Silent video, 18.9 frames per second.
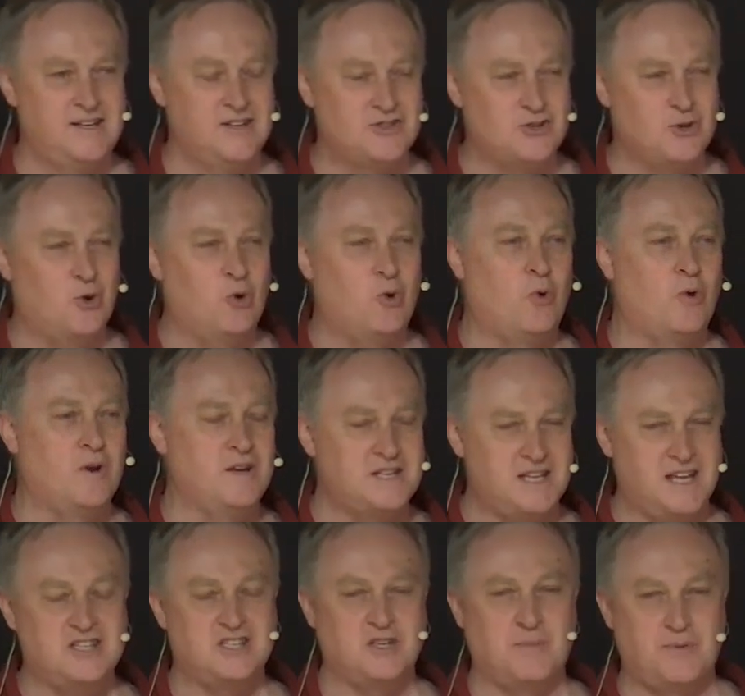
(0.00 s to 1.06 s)
to all
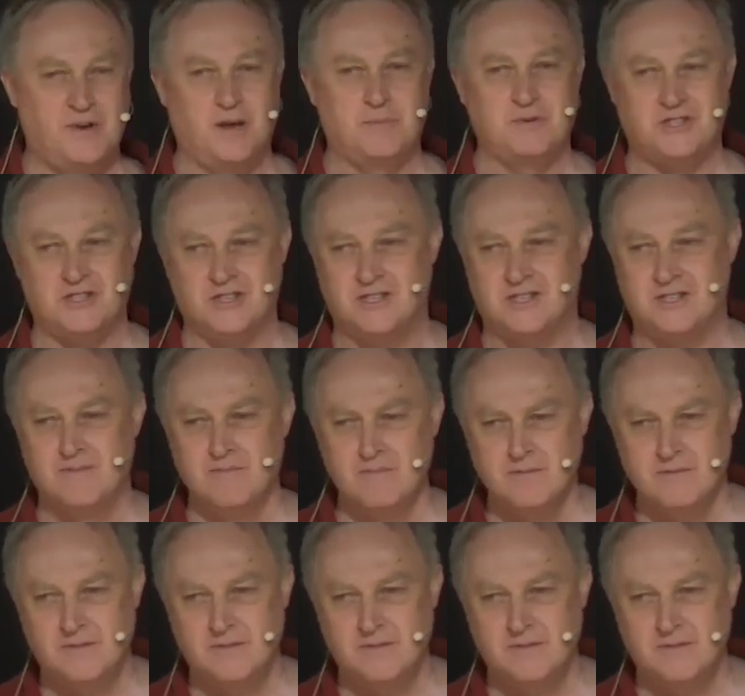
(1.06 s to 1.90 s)
intents and purposes.